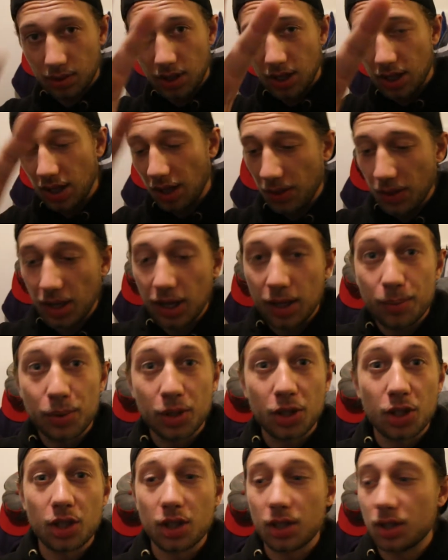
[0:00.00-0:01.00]
anything
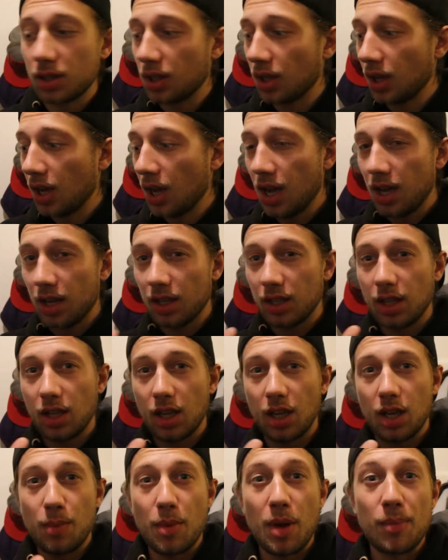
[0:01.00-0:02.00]
because
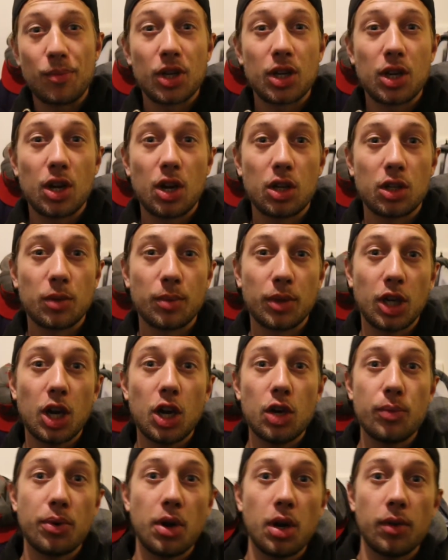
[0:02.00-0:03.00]
the memory card on my
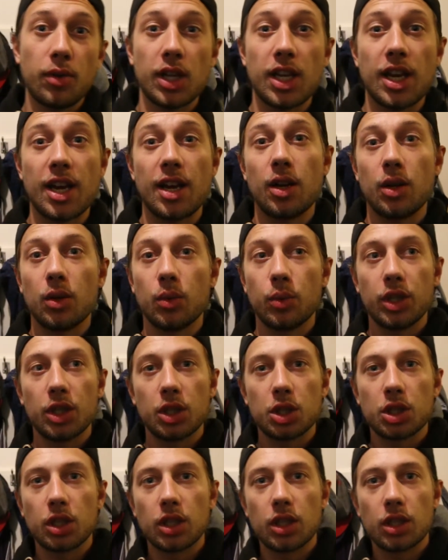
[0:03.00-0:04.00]
GoPro ran out,
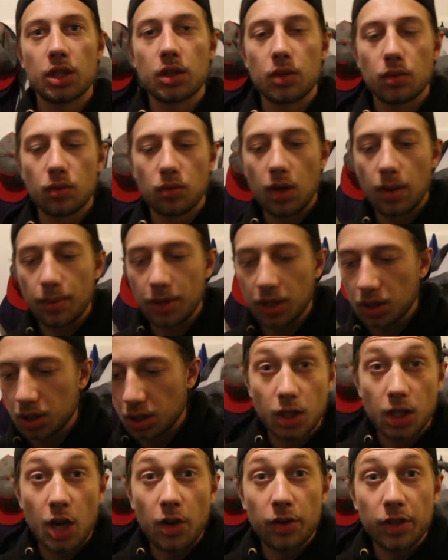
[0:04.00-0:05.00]
which is
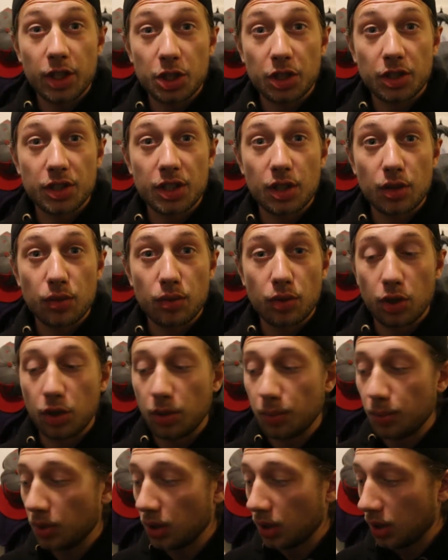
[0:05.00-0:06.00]
rubbish. Currently just in the
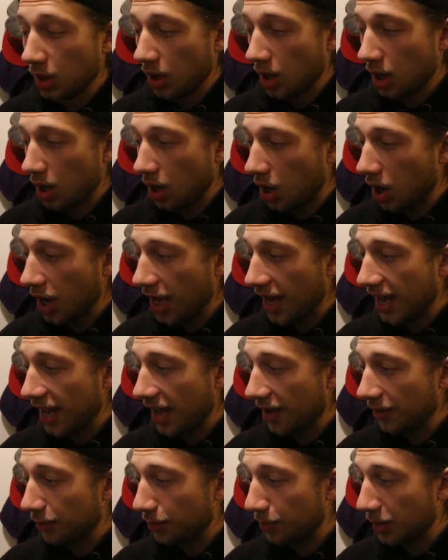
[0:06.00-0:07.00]
room I
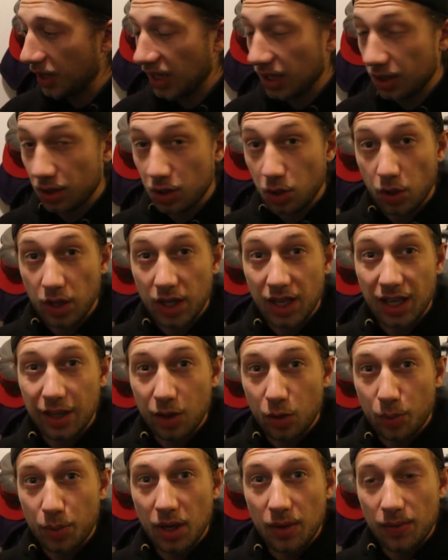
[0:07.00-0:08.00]
have been doing a
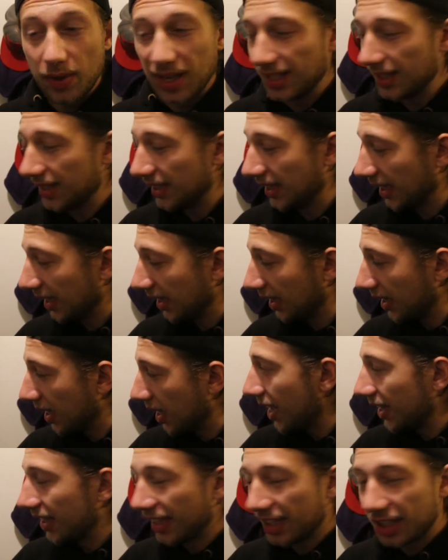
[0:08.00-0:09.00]
little bit of editing and